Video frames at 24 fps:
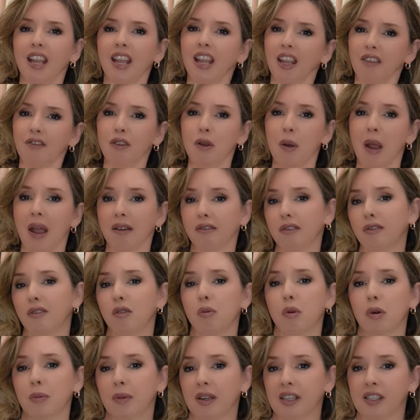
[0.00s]
If you have a few
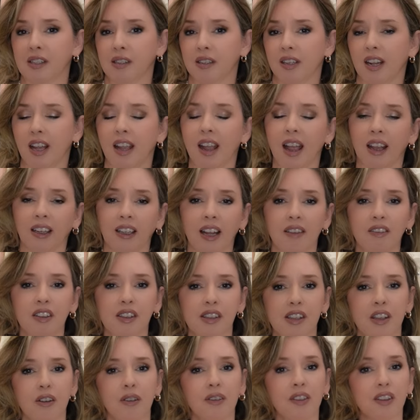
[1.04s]
more minutes today, I'd love to
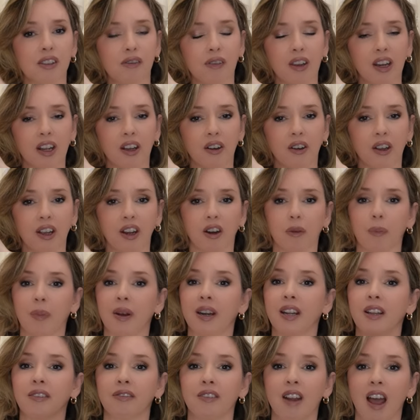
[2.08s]
see you in this video here,
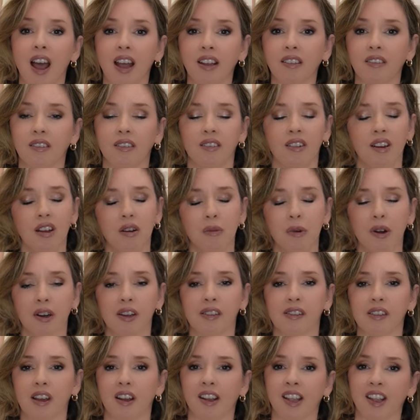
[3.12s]
but if not, no
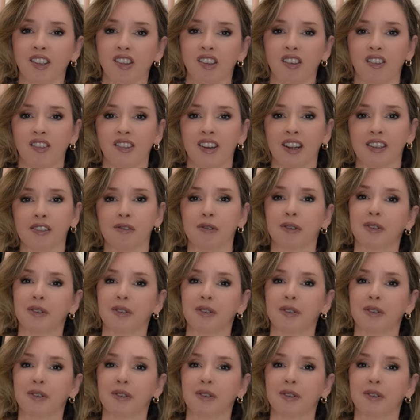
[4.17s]
worries. I'll catch you in the next